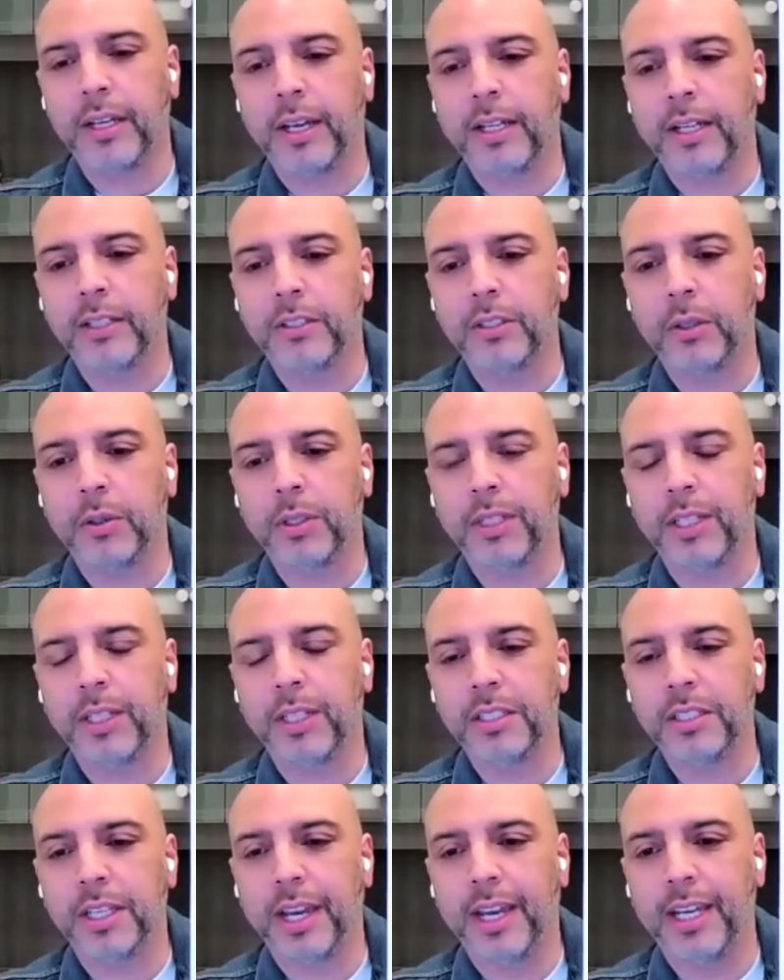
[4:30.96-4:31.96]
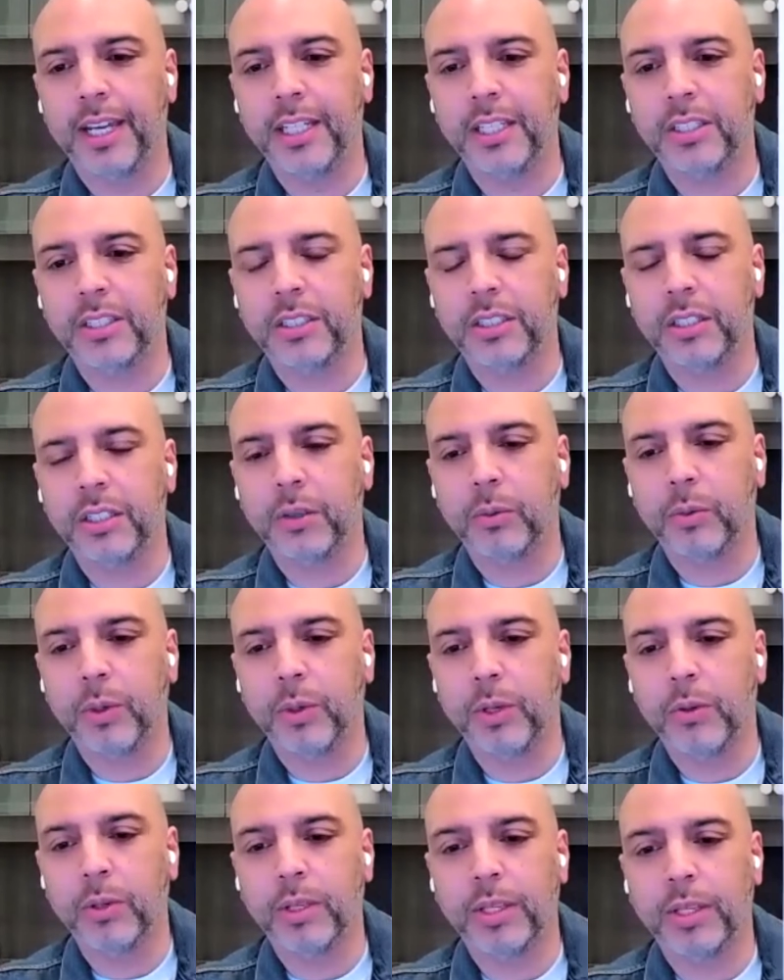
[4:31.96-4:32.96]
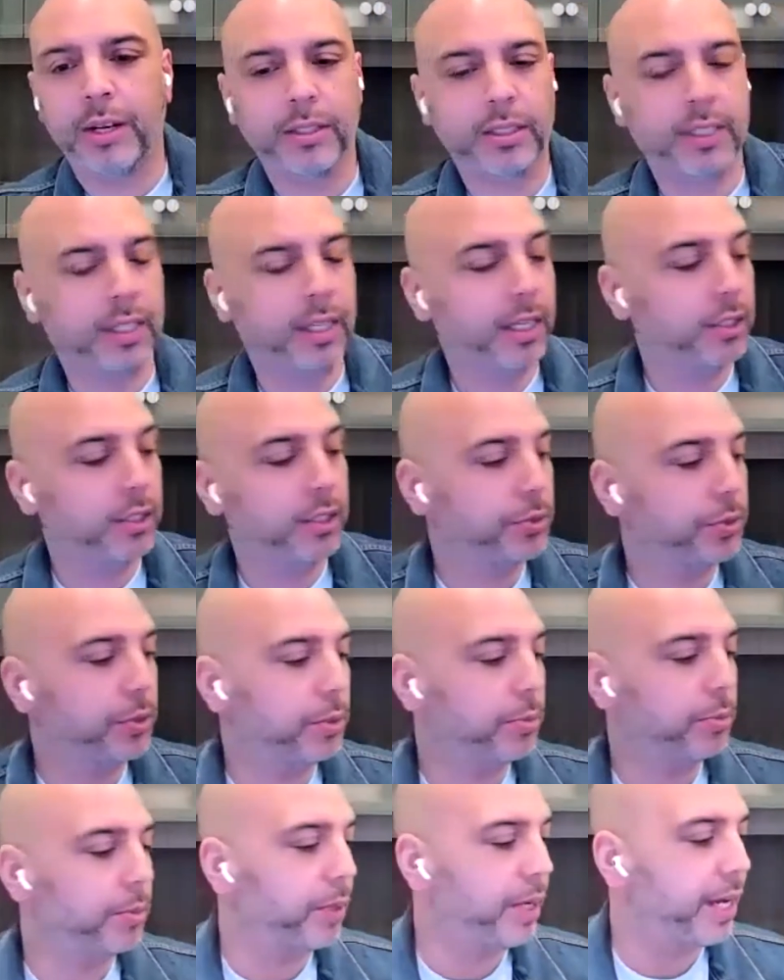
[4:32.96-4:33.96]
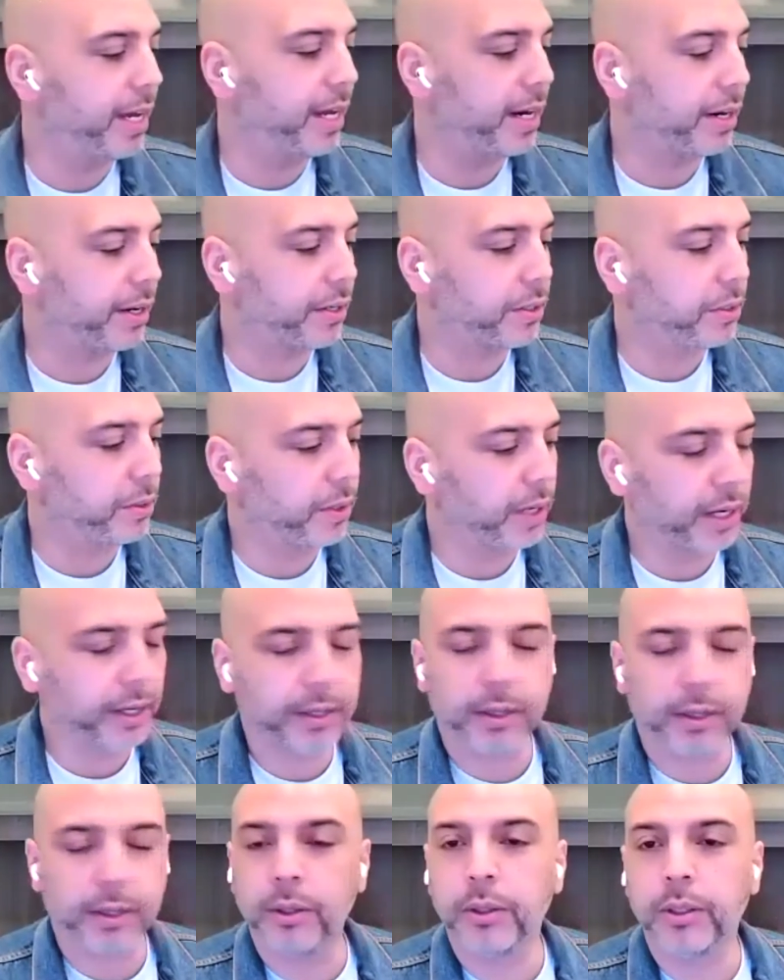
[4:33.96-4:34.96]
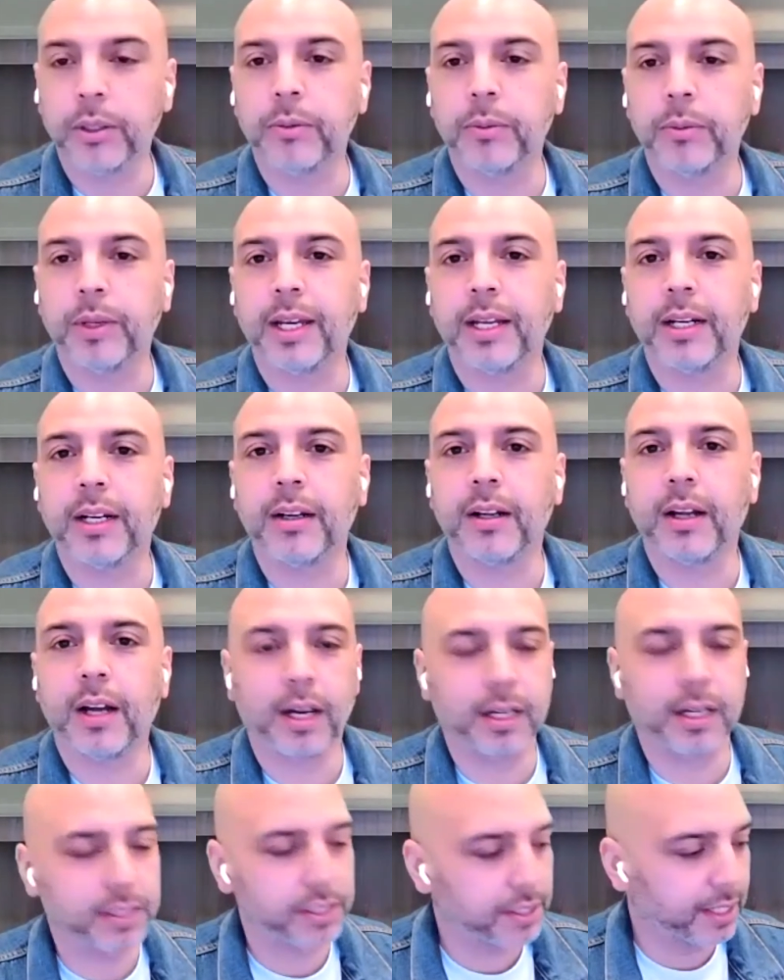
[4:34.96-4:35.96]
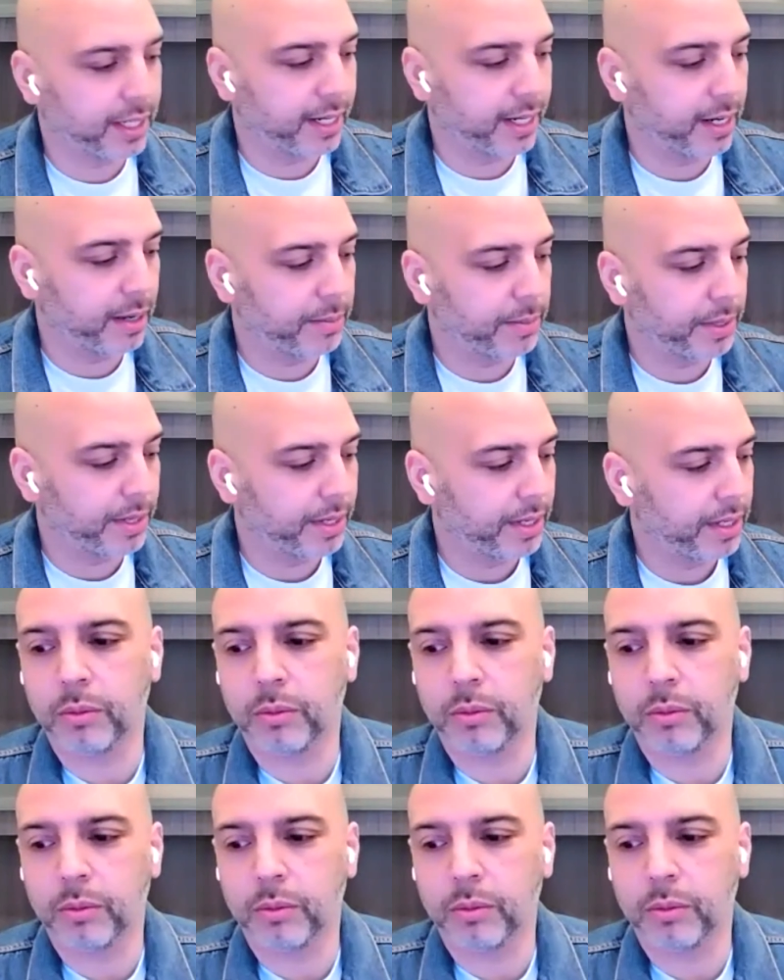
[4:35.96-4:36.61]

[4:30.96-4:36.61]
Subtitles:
And so in this case, we were there in the lunchroom and we had our QR code and we had our setup.